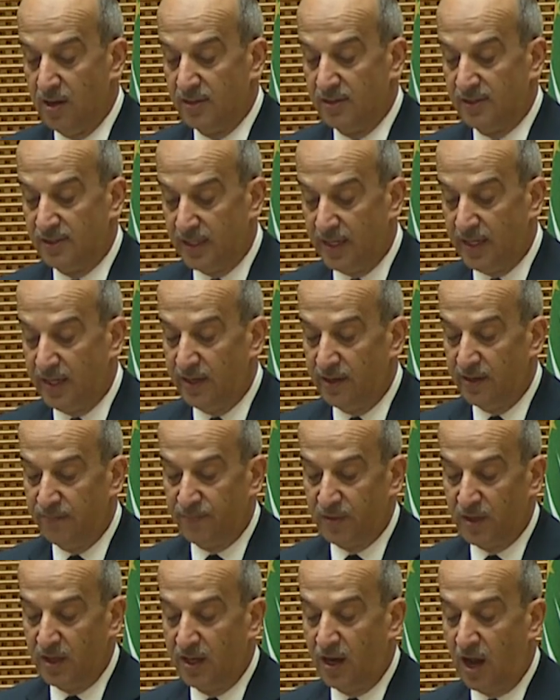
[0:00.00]
C,
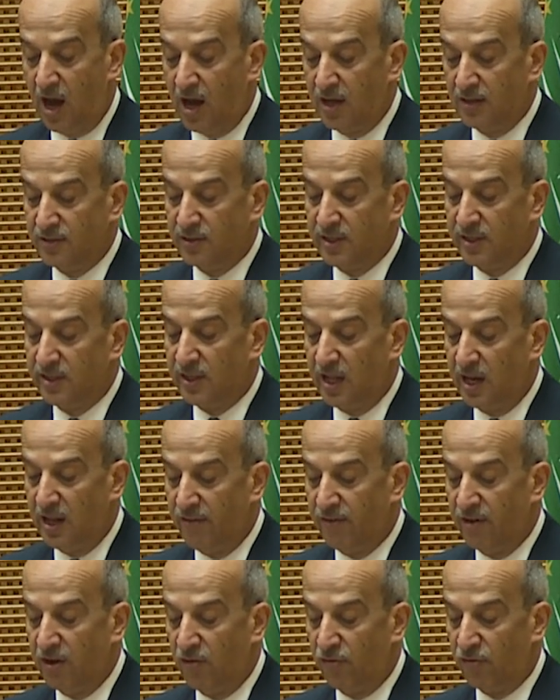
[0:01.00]
enhancing the
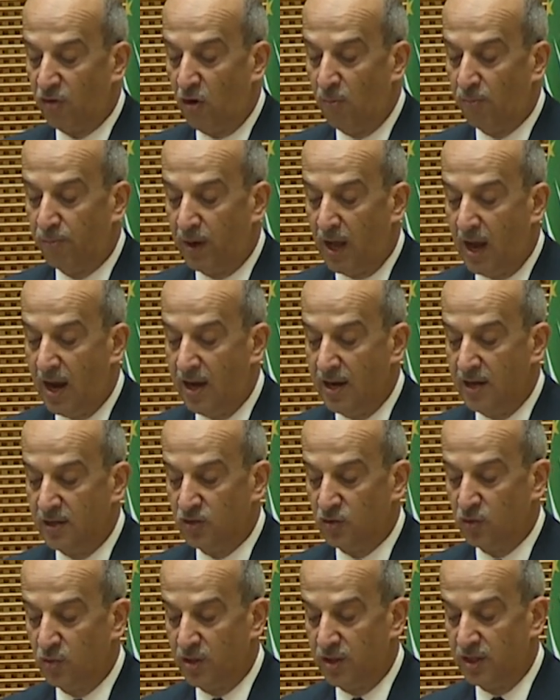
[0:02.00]
level of
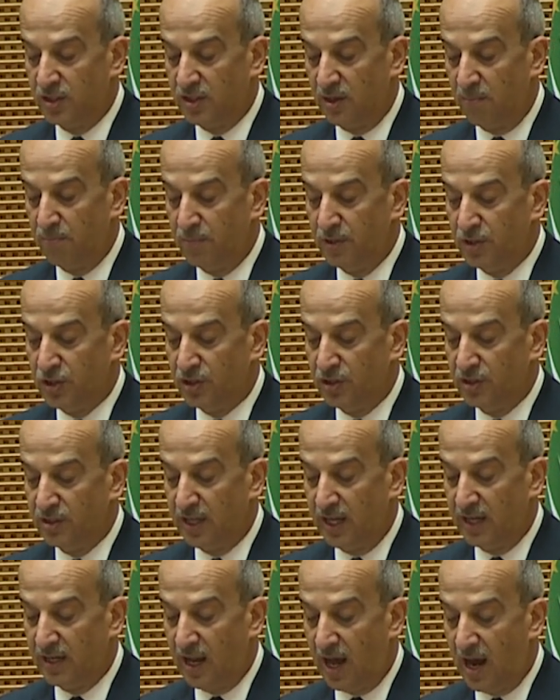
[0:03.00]
compliance with the submission
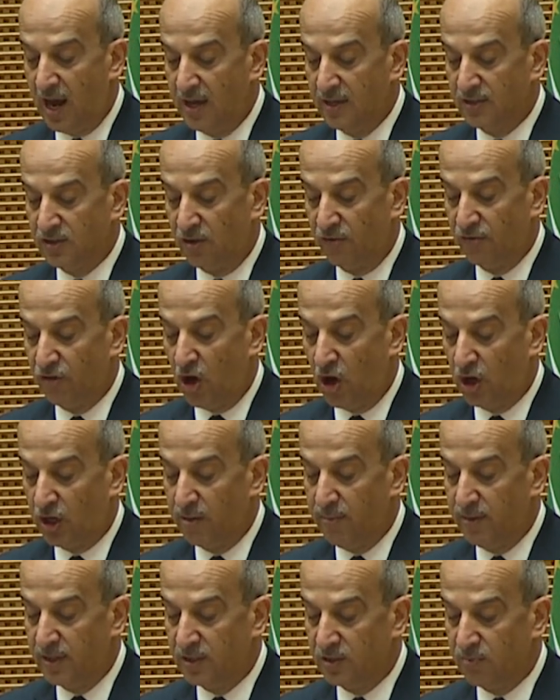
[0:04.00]
deadlines of
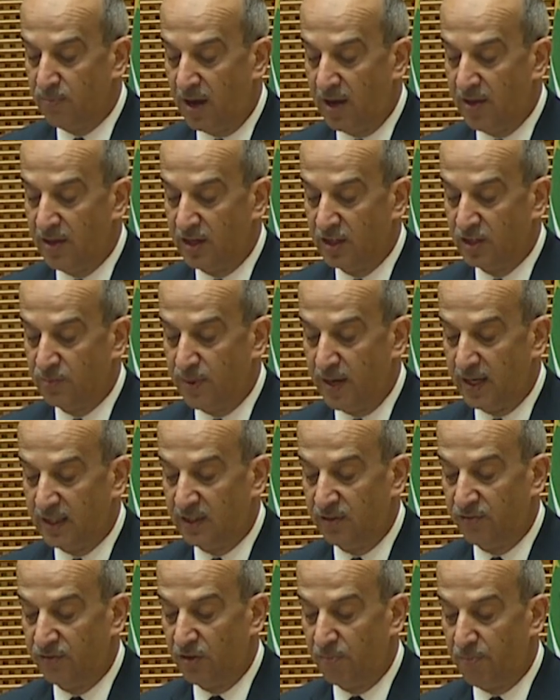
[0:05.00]
documents by the
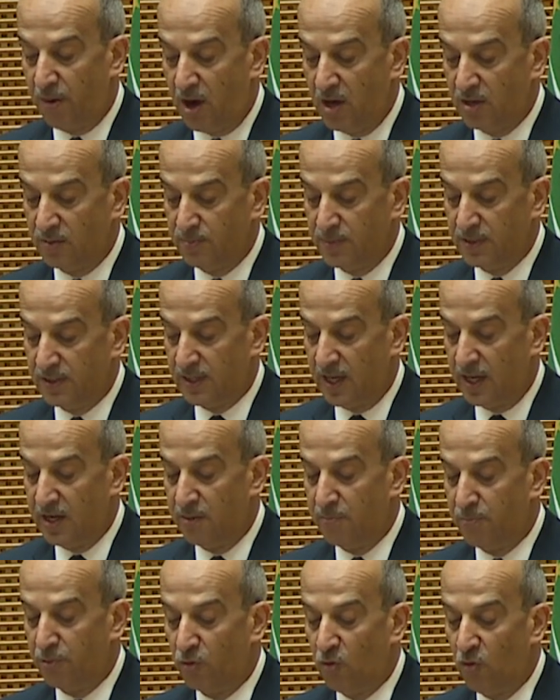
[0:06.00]
respective departments and
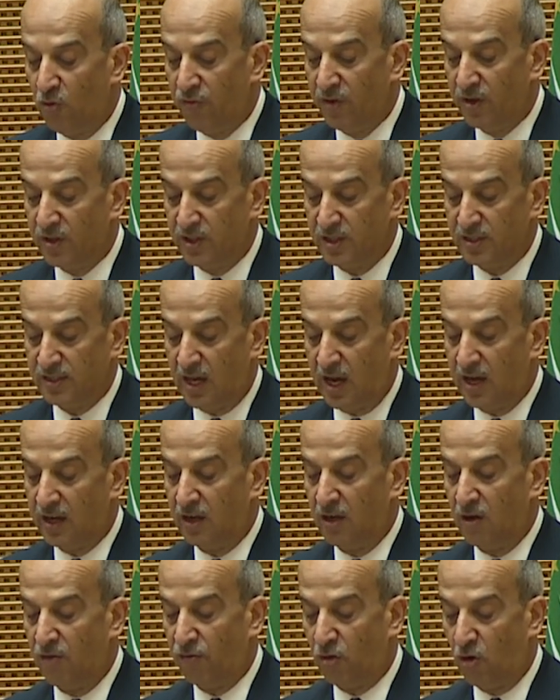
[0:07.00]
improving the
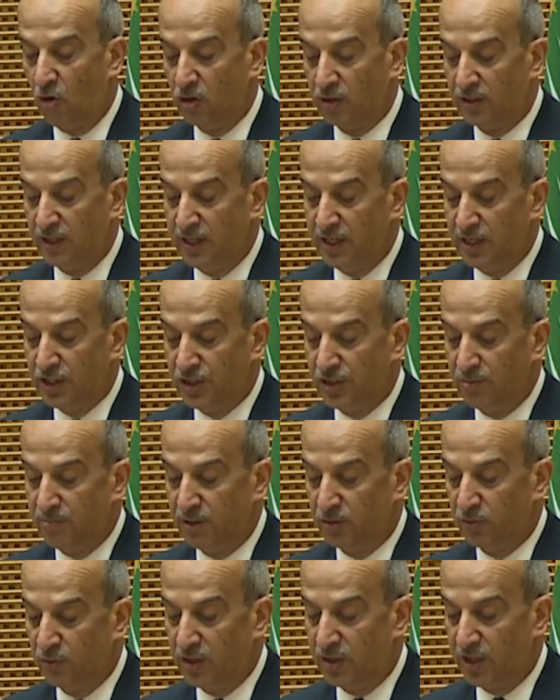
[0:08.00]
cycle of coordination
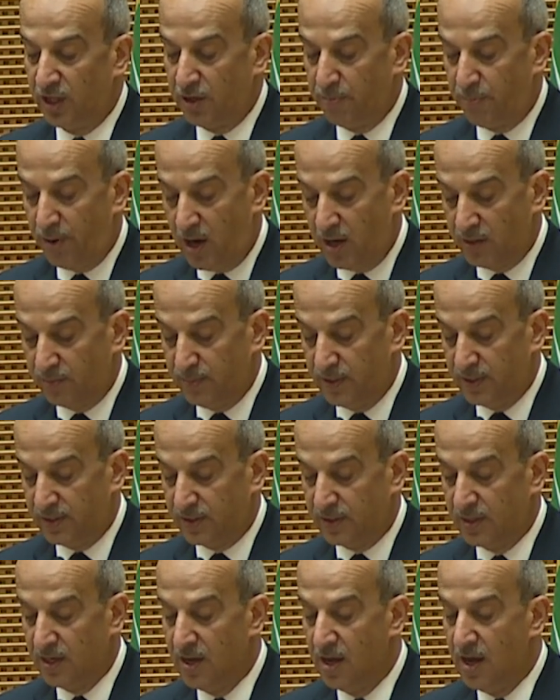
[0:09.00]
between the
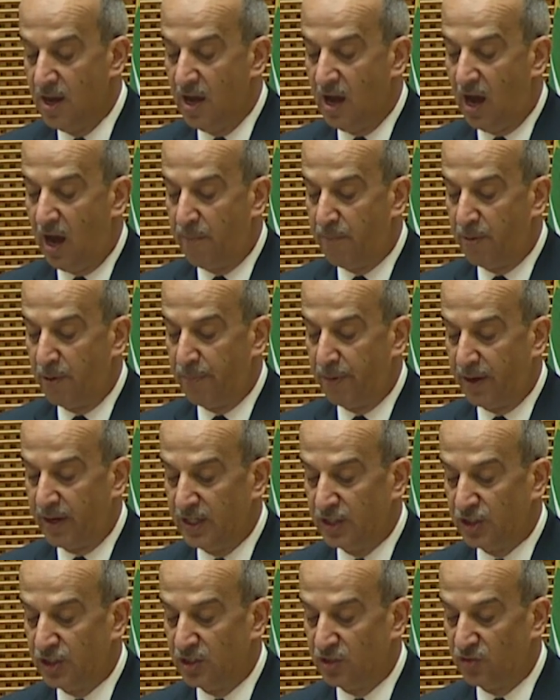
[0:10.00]
departments and
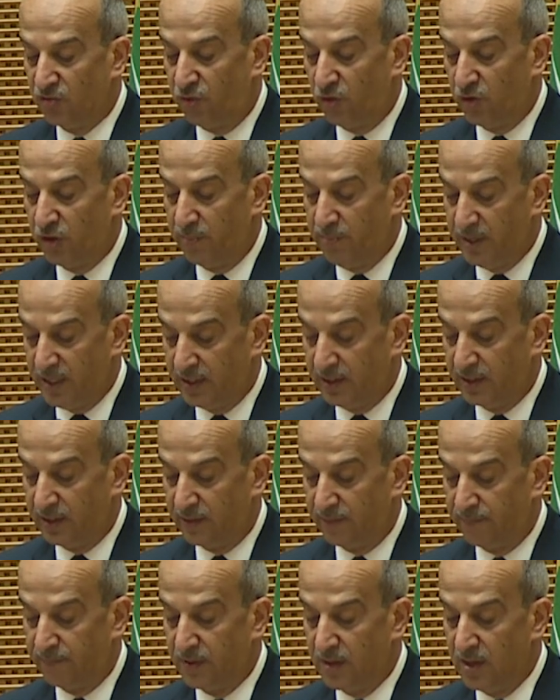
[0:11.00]
preparations for the
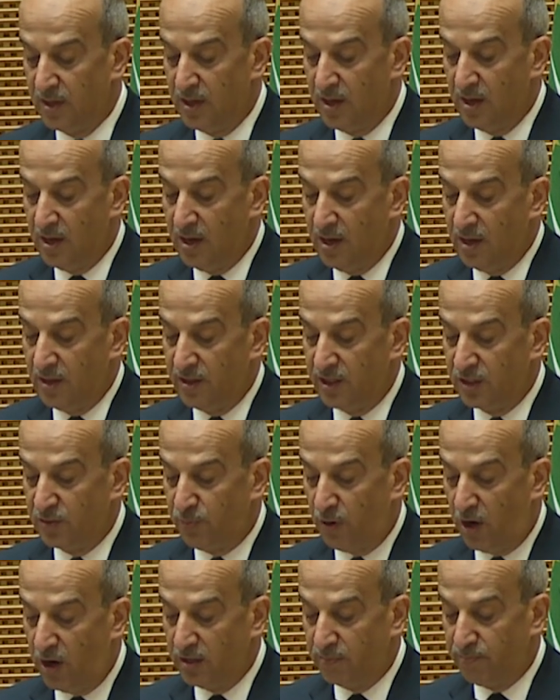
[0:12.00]
meeting. This
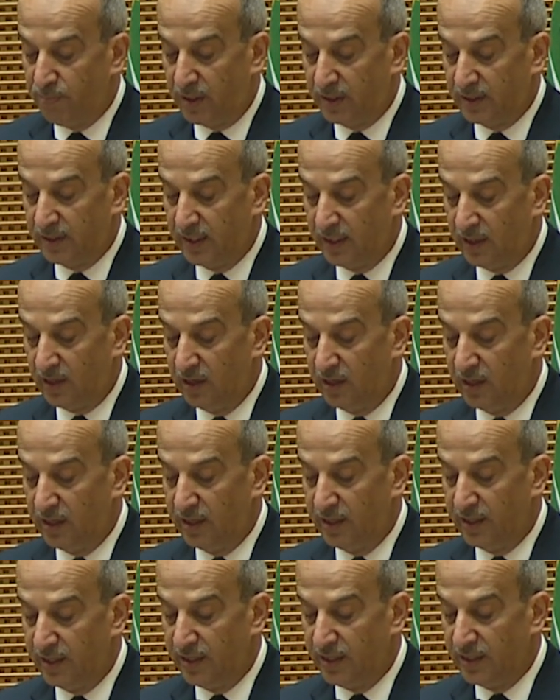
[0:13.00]
point
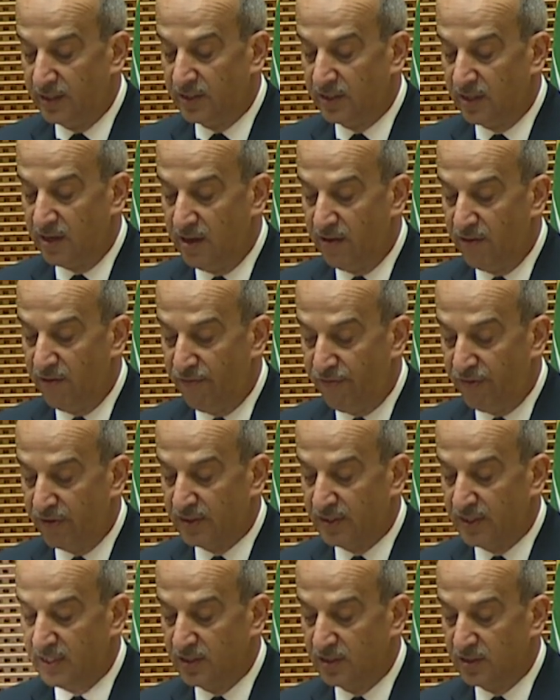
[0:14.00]
particularly needs
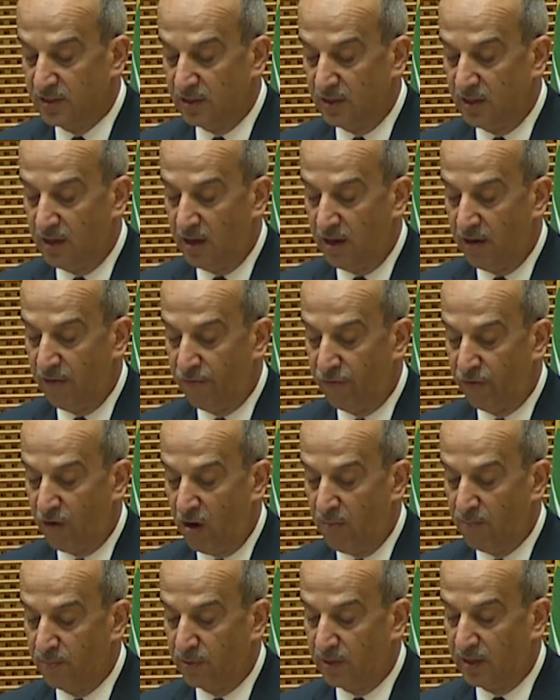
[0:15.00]
emphasis
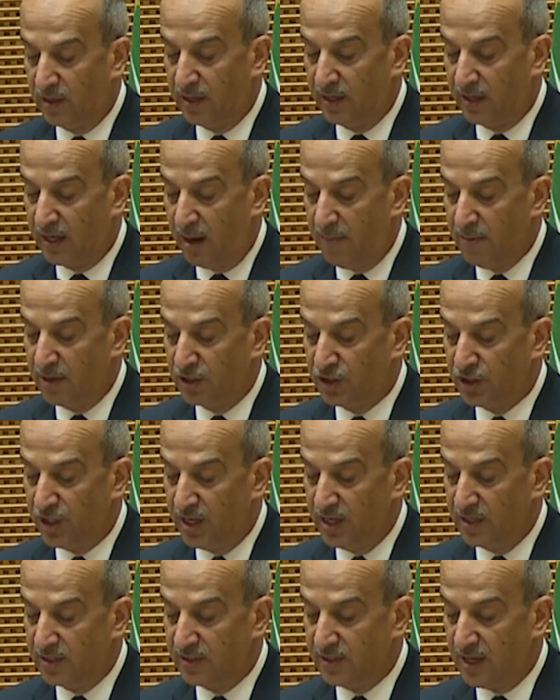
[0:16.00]
from incoming
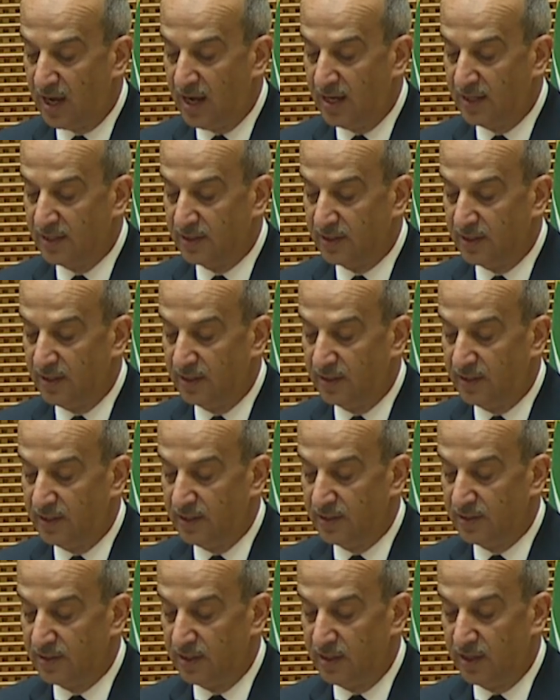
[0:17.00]
chairs, as it
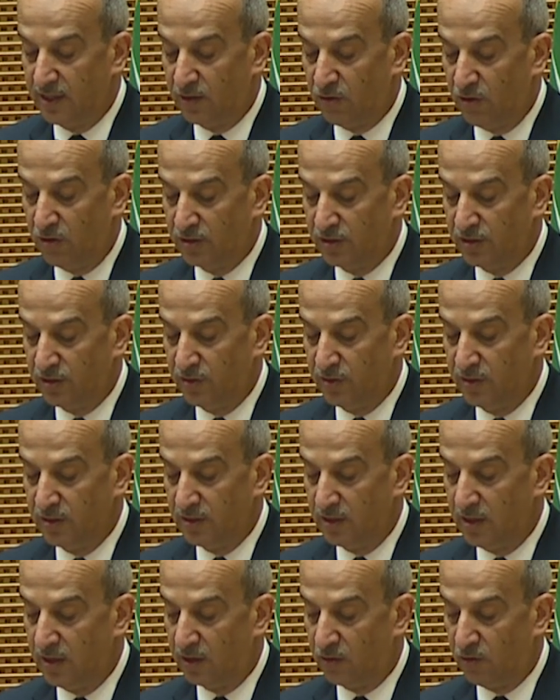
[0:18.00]
is a
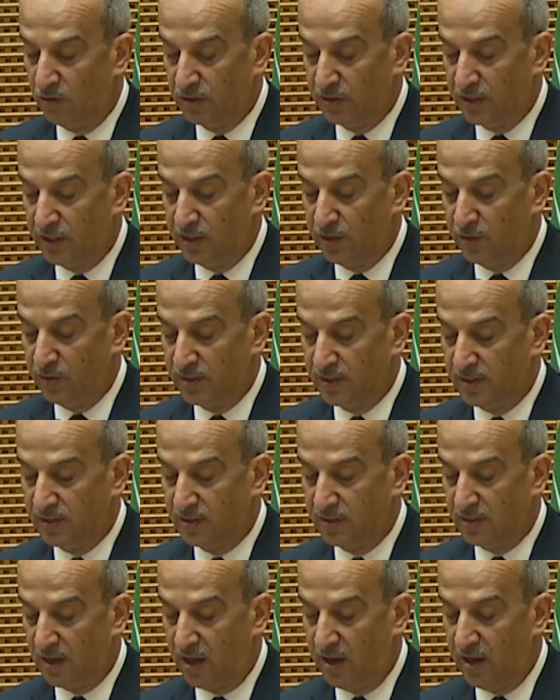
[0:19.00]

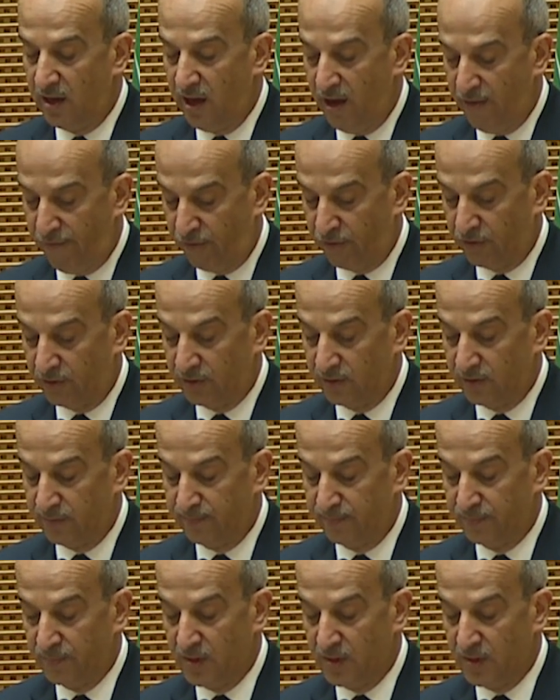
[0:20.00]
continuous effort.